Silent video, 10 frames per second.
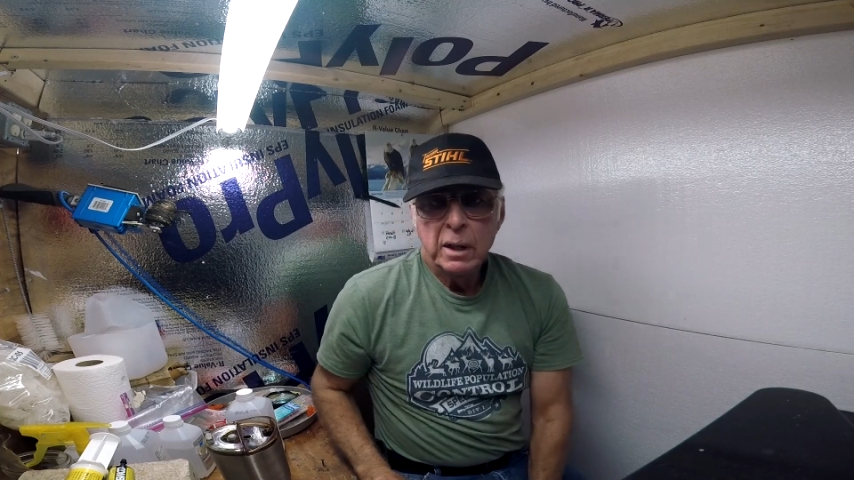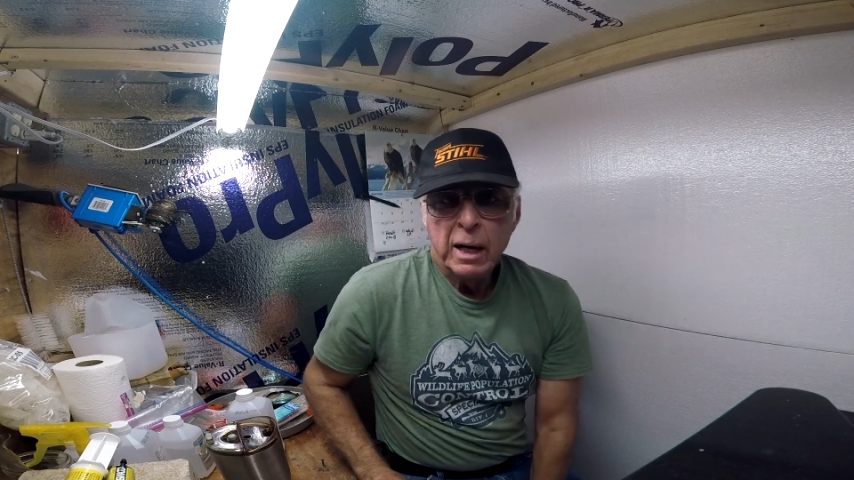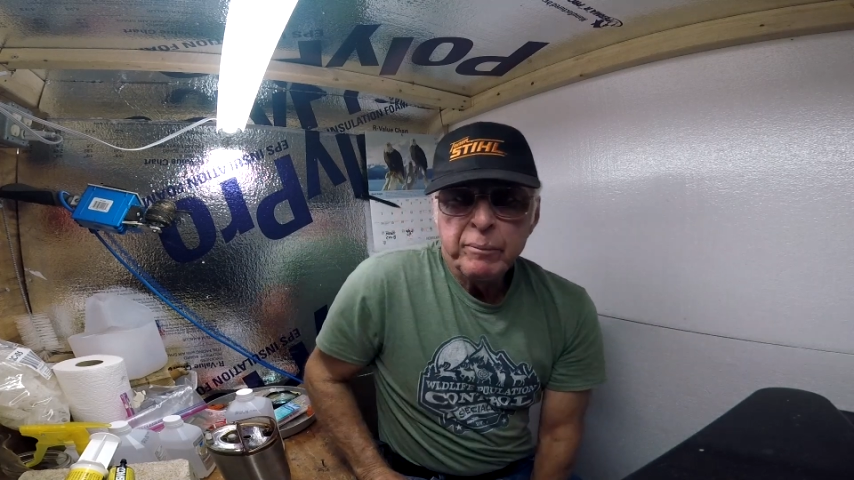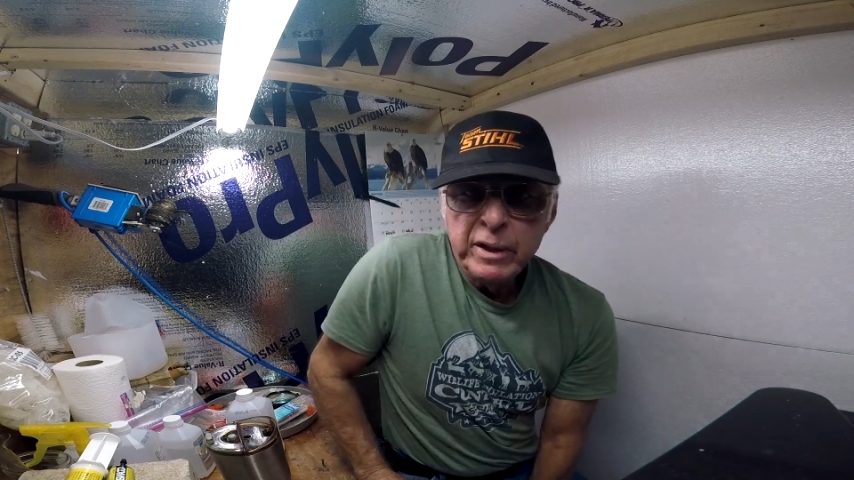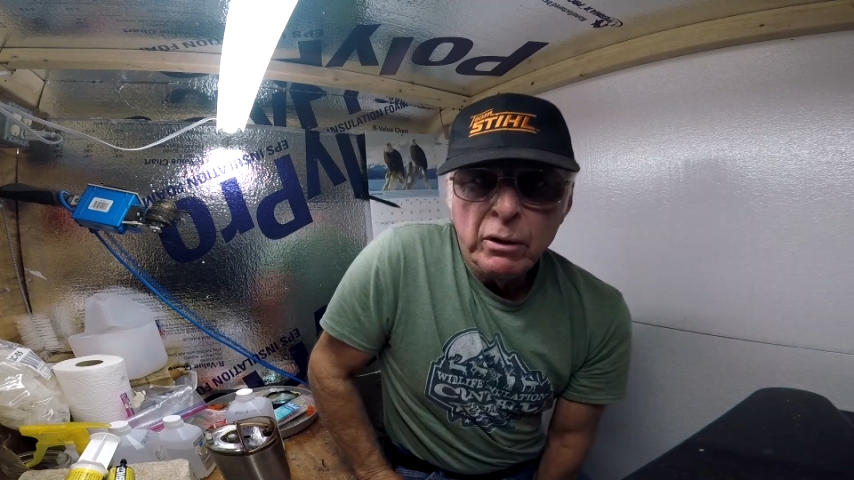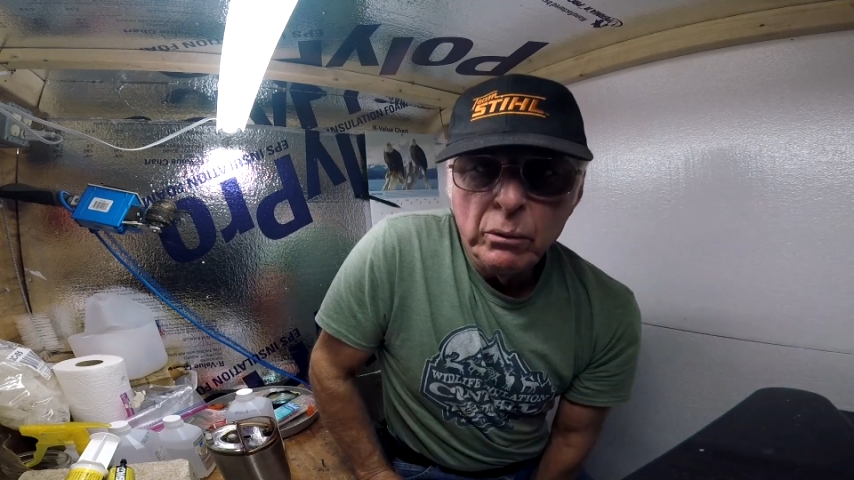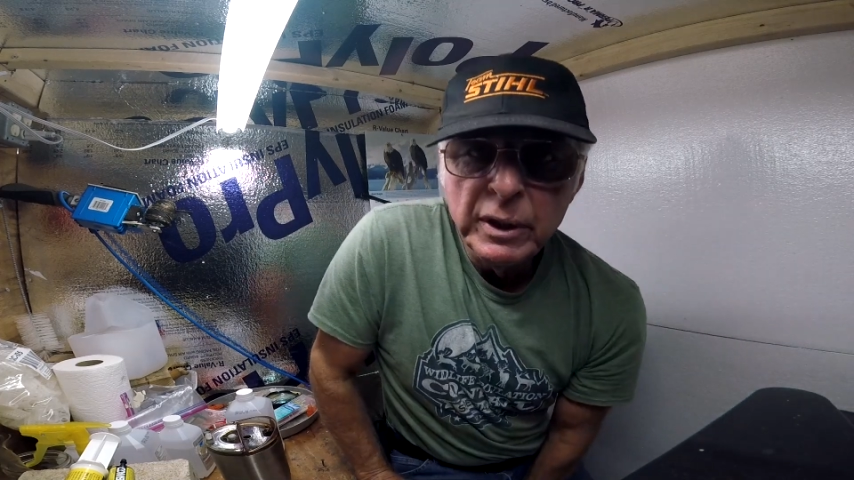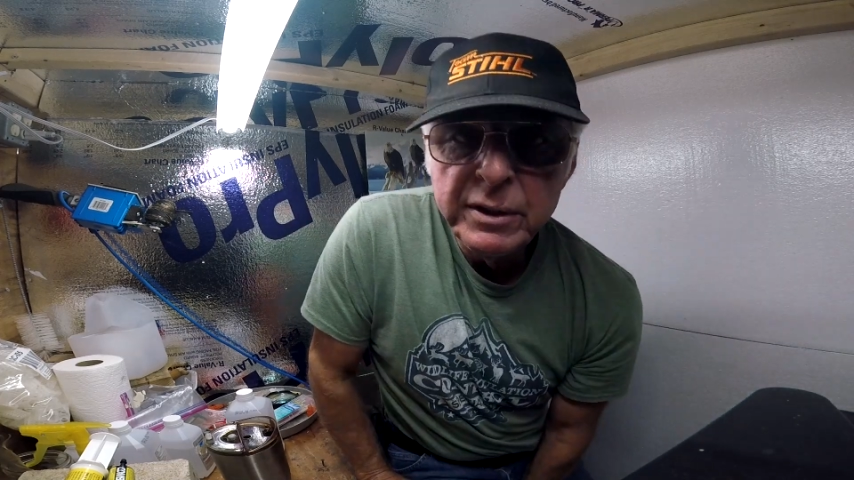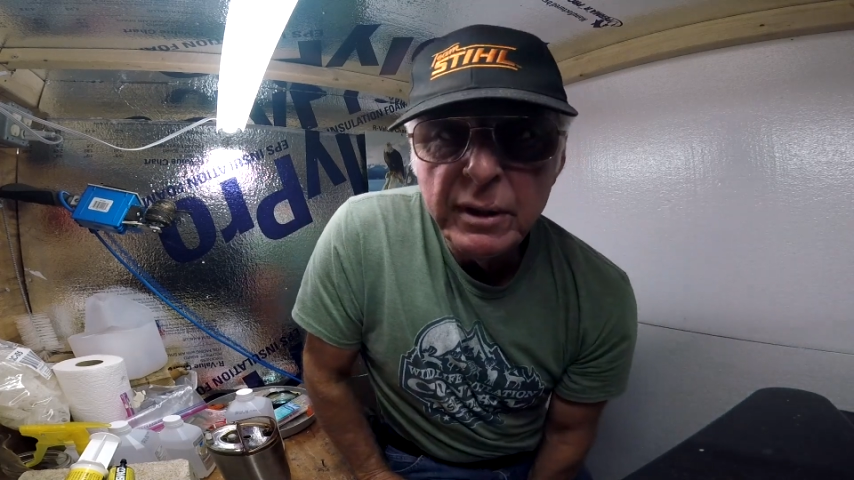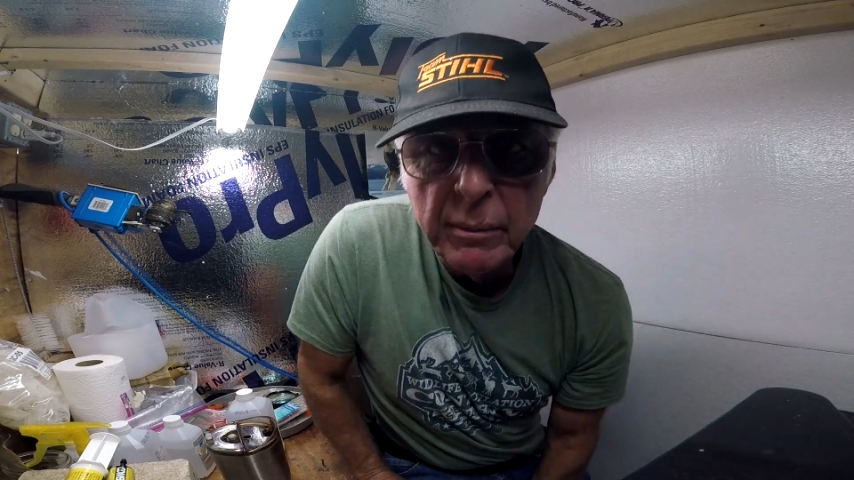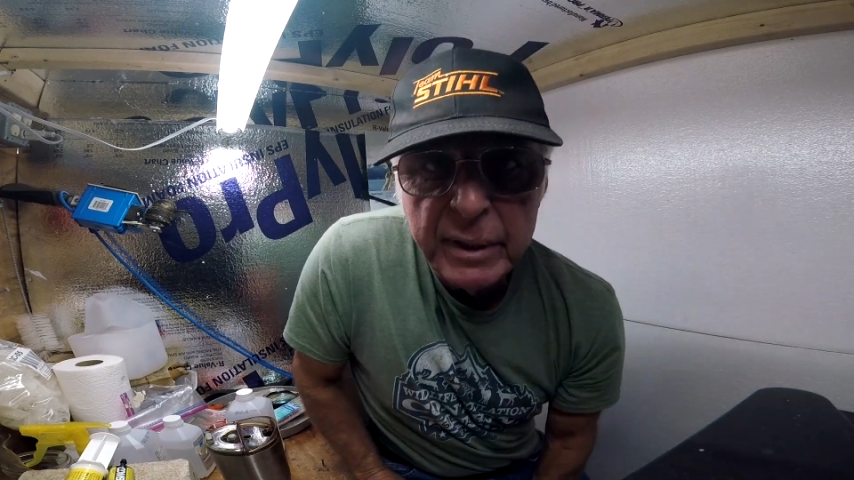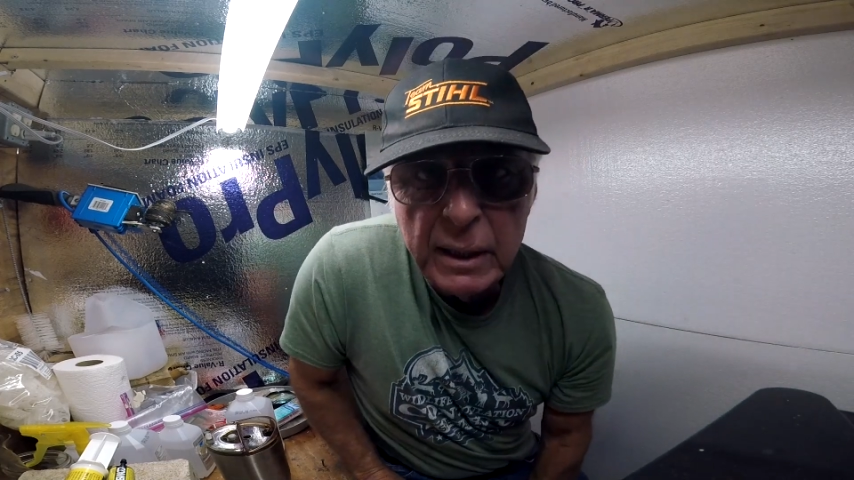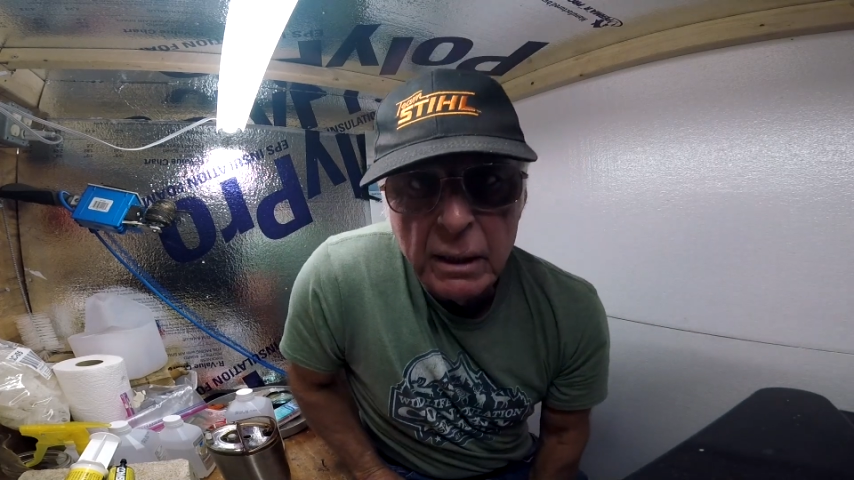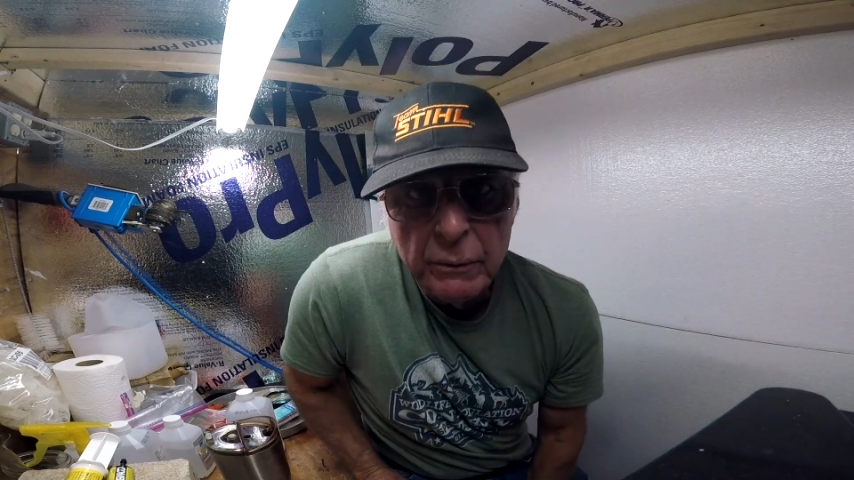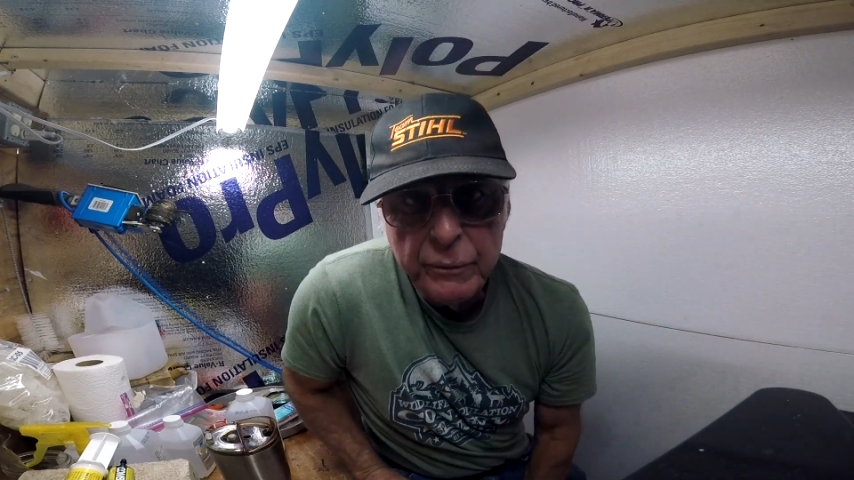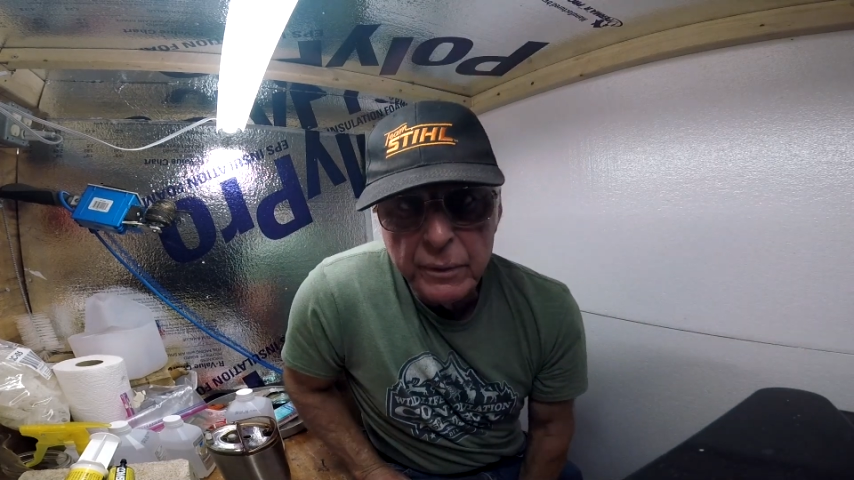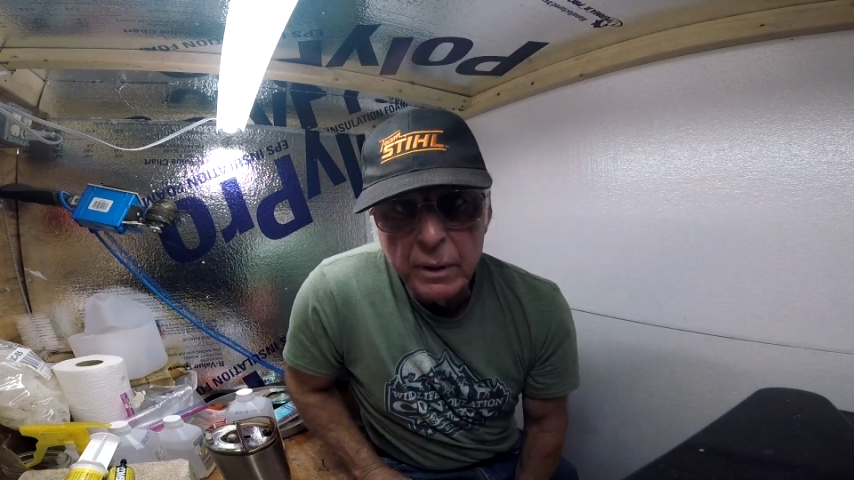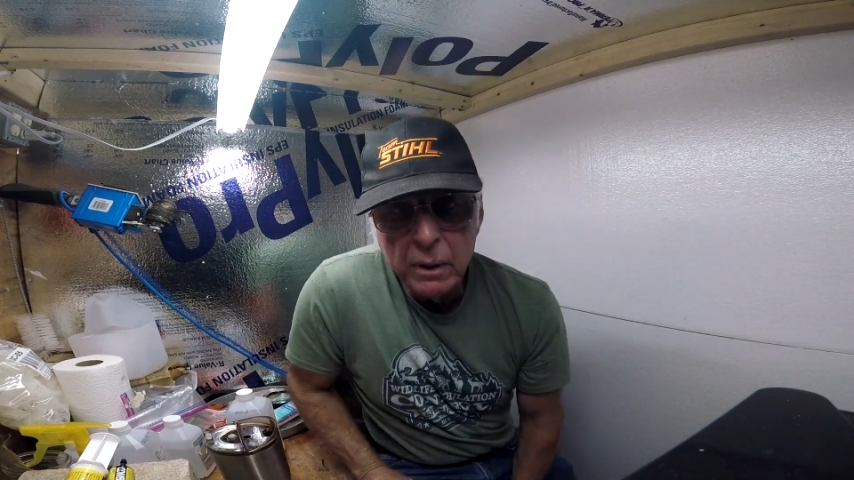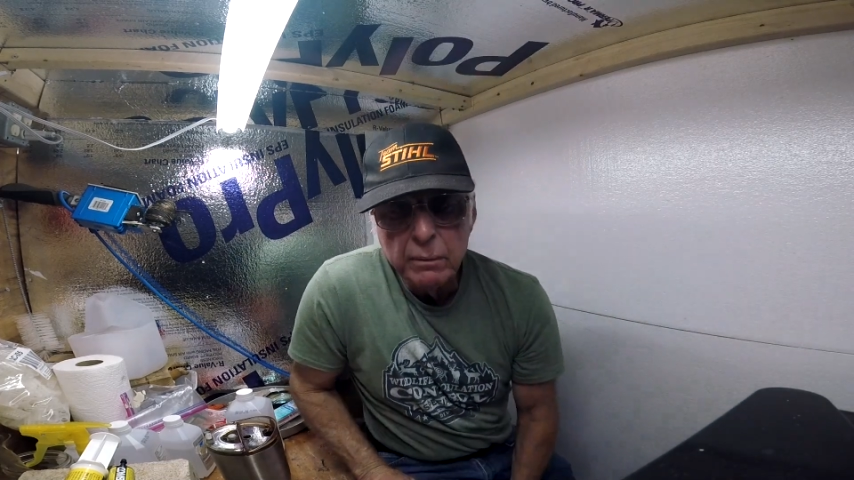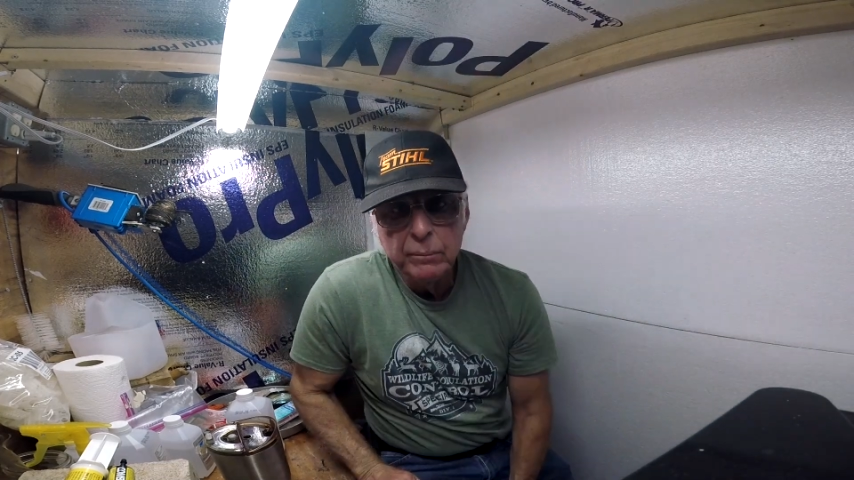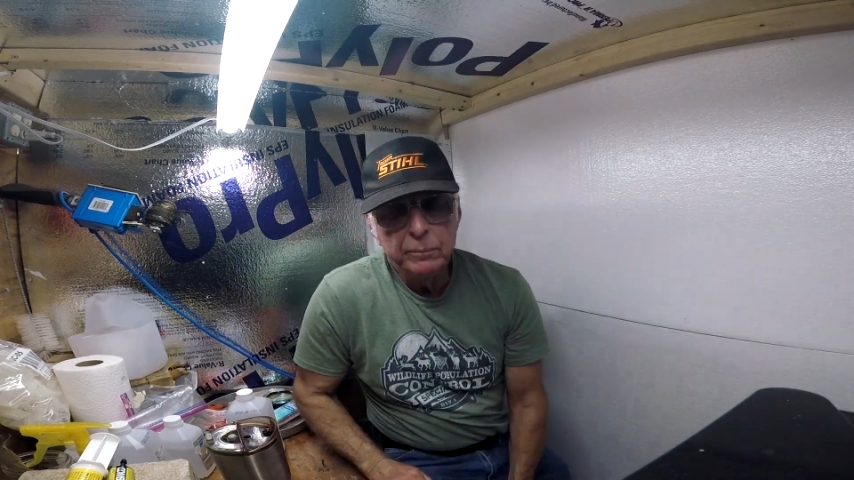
I'm the only dummy out there.